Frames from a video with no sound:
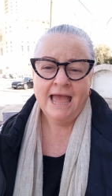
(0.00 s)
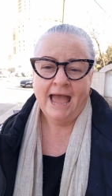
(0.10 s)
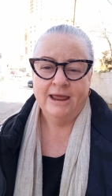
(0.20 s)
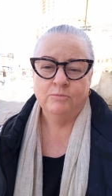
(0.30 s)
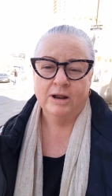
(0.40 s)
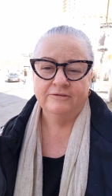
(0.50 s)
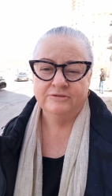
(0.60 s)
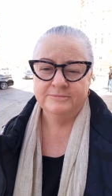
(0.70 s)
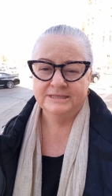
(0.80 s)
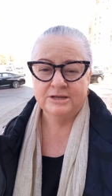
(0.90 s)
and one of
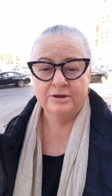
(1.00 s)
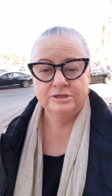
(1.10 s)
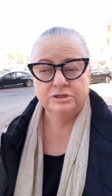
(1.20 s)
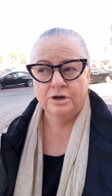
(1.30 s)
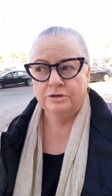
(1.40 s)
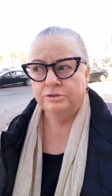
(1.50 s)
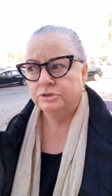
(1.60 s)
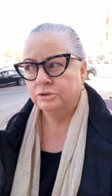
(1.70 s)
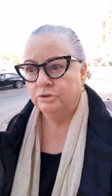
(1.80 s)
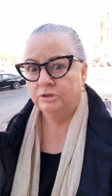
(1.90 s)
them is going to go
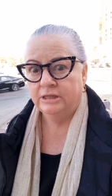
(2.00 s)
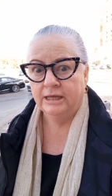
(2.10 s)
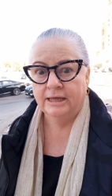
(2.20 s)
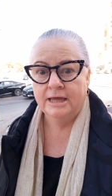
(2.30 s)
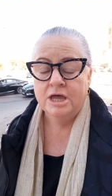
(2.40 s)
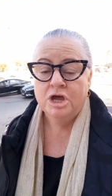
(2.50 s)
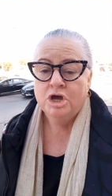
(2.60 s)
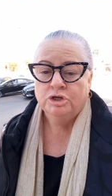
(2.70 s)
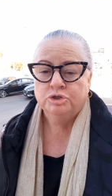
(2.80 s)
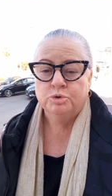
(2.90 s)
to the
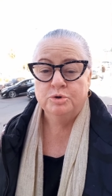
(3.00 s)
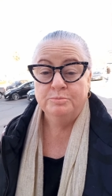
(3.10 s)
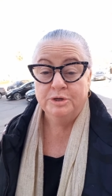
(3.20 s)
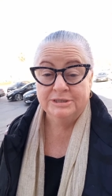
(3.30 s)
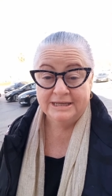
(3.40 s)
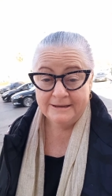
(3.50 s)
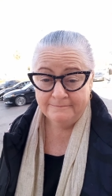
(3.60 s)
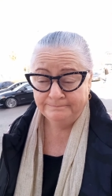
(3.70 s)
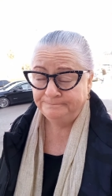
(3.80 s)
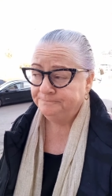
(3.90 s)
Jordan Museum